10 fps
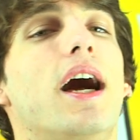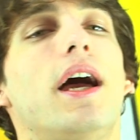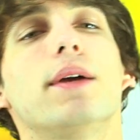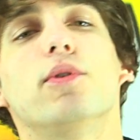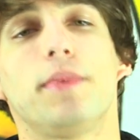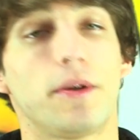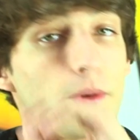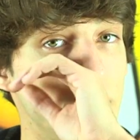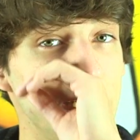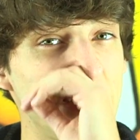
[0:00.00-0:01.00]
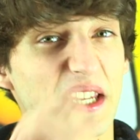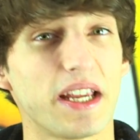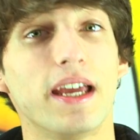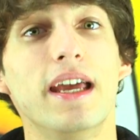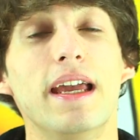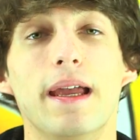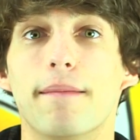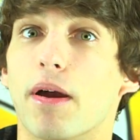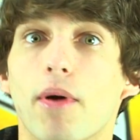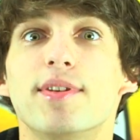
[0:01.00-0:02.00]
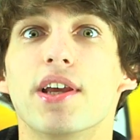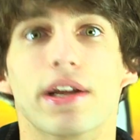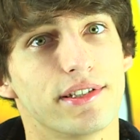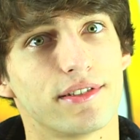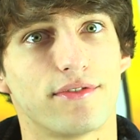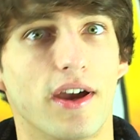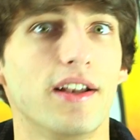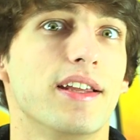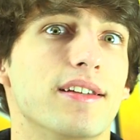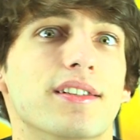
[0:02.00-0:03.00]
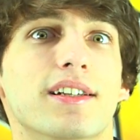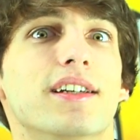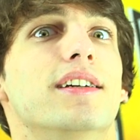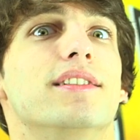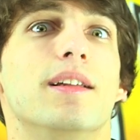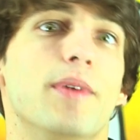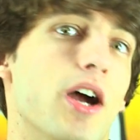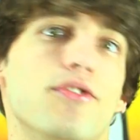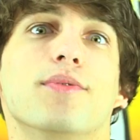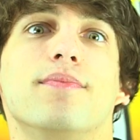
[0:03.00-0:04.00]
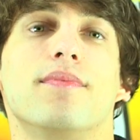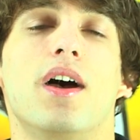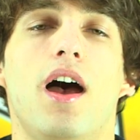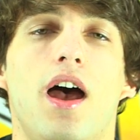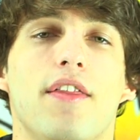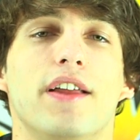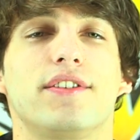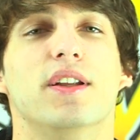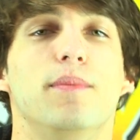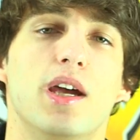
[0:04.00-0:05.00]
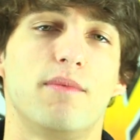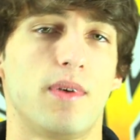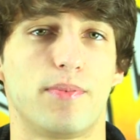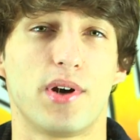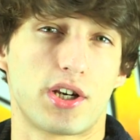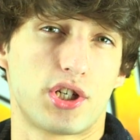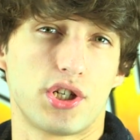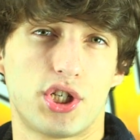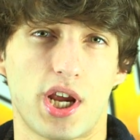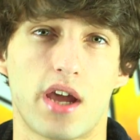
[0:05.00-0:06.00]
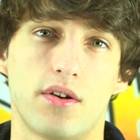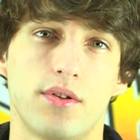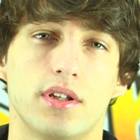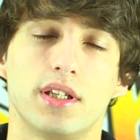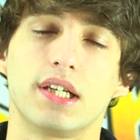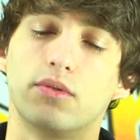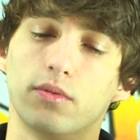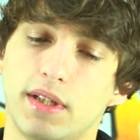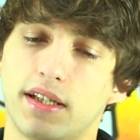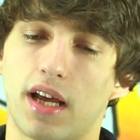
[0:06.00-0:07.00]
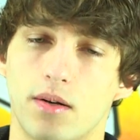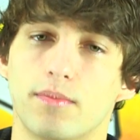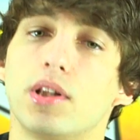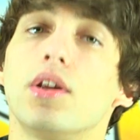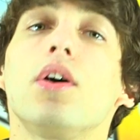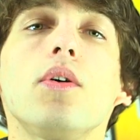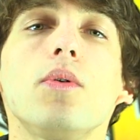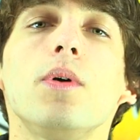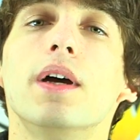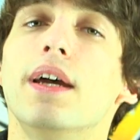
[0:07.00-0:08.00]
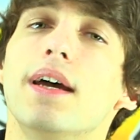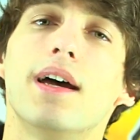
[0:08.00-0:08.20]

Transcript: I will be releasing my web series, finally. It's gonna be awesome. That's gonna be on my production channel. The link will be down below.